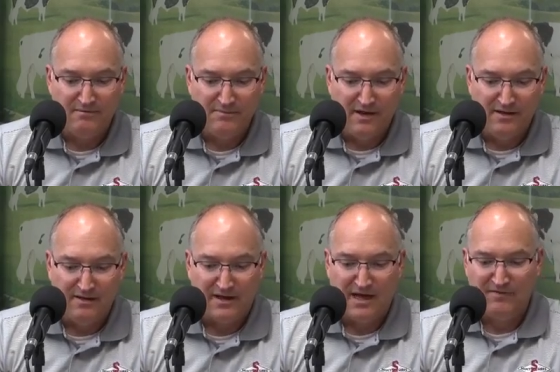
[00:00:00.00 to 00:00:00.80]
the,
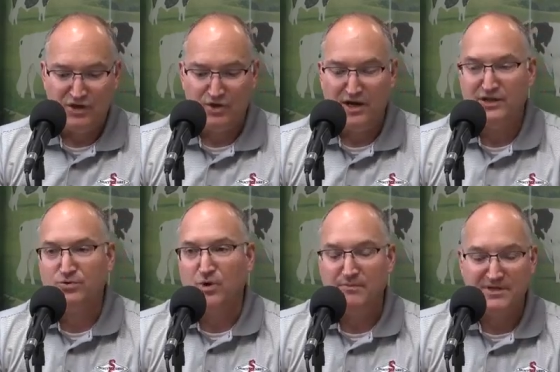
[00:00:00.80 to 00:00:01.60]
the calving
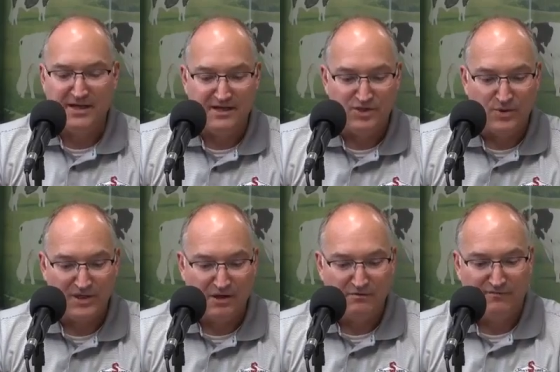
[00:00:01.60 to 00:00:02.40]
traits were updated to
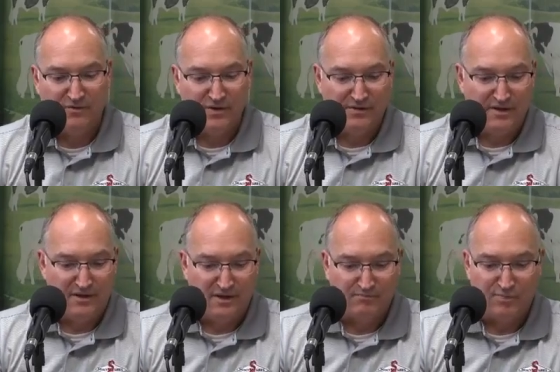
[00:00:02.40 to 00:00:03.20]
account for
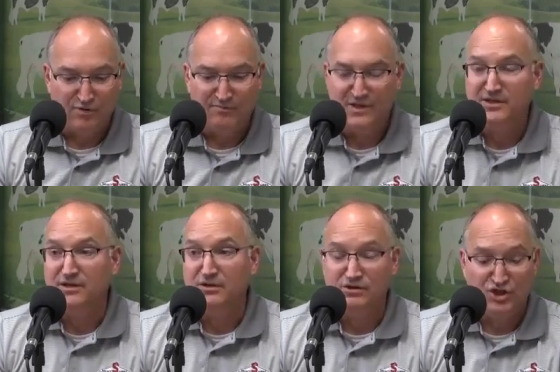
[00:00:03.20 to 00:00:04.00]
the improvement
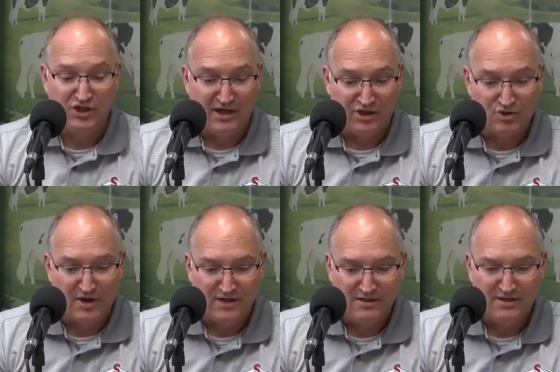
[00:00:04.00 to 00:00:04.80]
in genetic
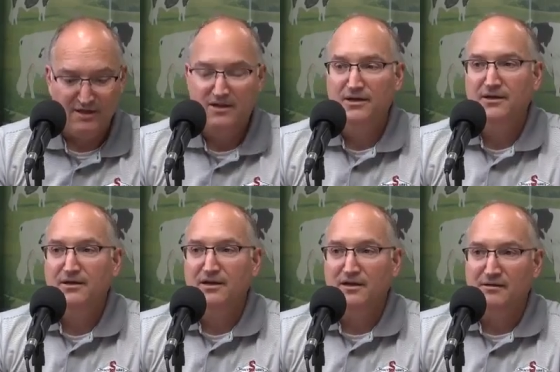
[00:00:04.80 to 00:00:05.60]
trend,
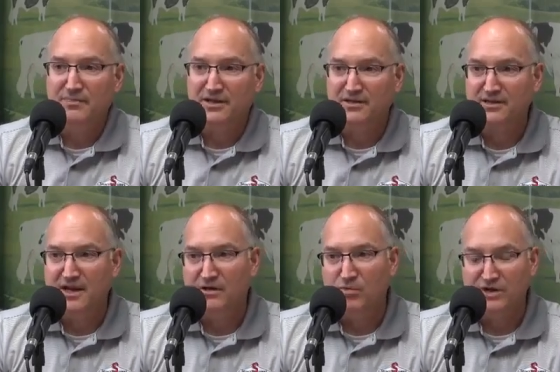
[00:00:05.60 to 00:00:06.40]
um, but the
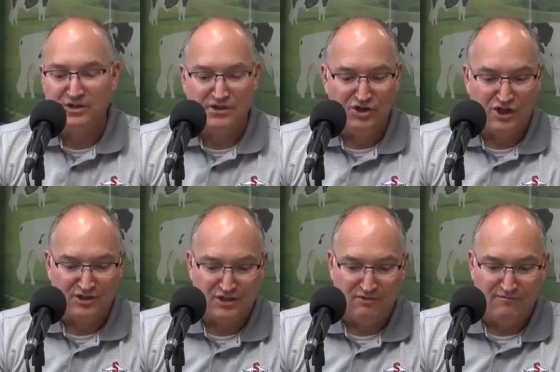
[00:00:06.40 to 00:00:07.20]
scale wasn't
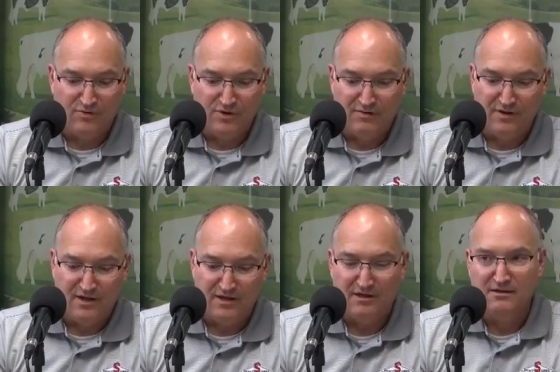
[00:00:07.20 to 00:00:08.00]
adjusted for
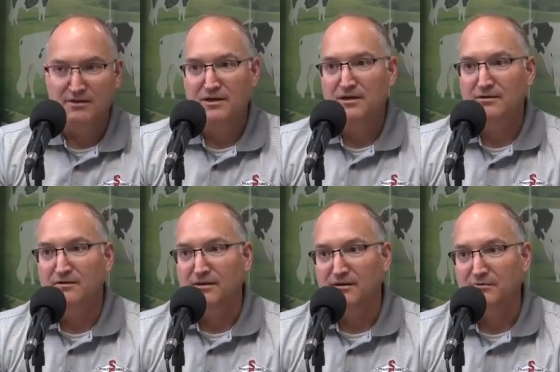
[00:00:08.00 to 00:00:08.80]
the, uh,
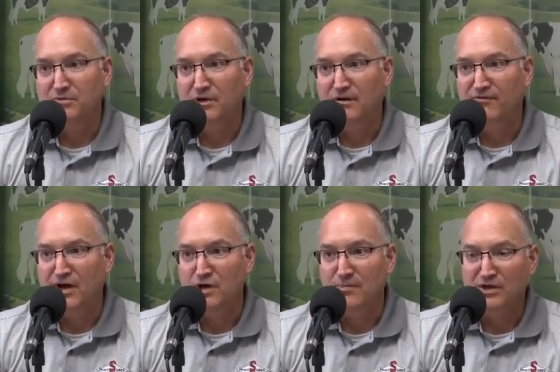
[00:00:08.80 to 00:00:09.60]
the
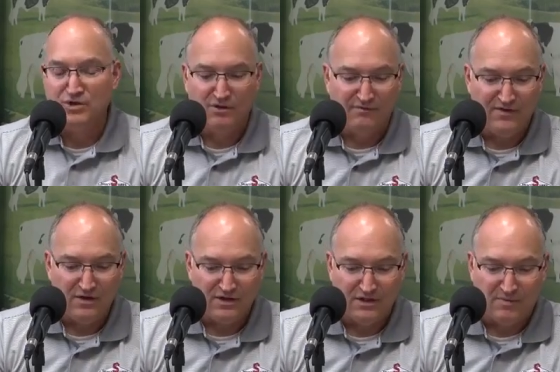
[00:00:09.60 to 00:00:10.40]
environment or the
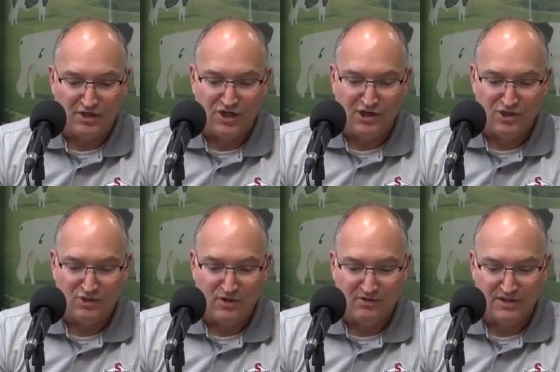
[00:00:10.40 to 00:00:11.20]
phenotypic
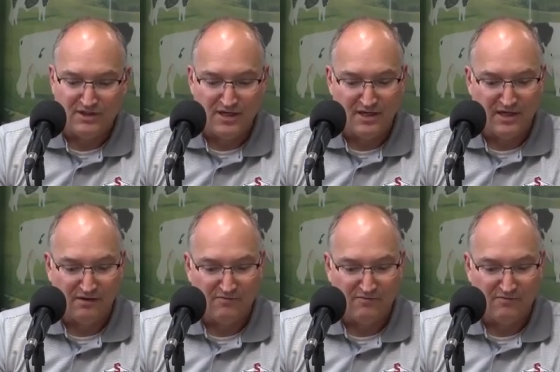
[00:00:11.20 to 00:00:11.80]
changes we were seeing at the